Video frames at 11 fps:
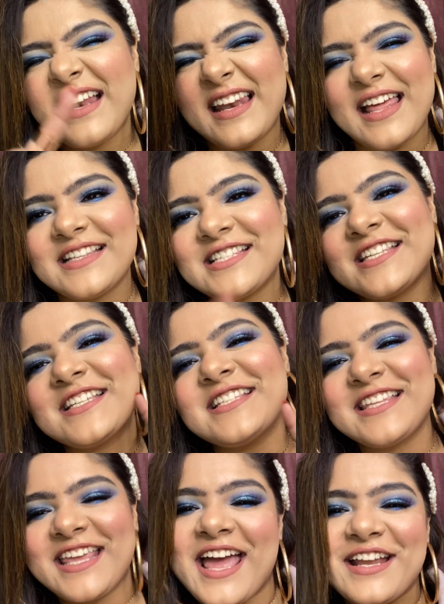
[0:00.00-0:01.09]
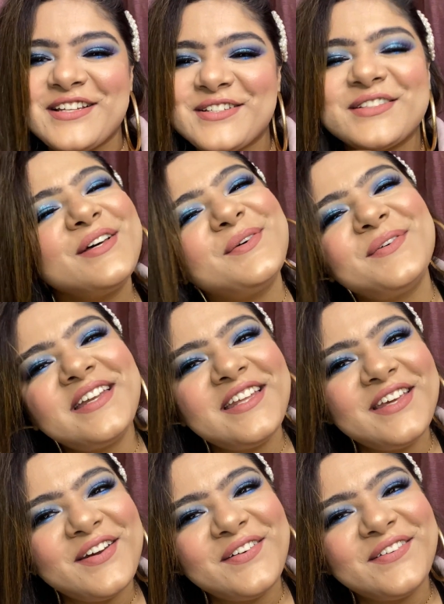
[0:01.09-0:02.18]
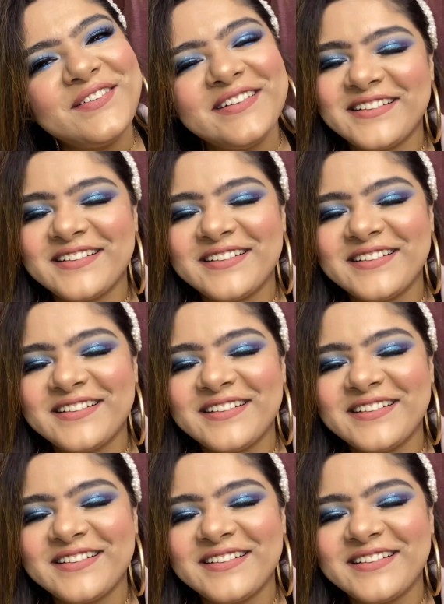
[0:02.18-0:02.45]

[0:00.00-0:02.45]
let's just get into the video.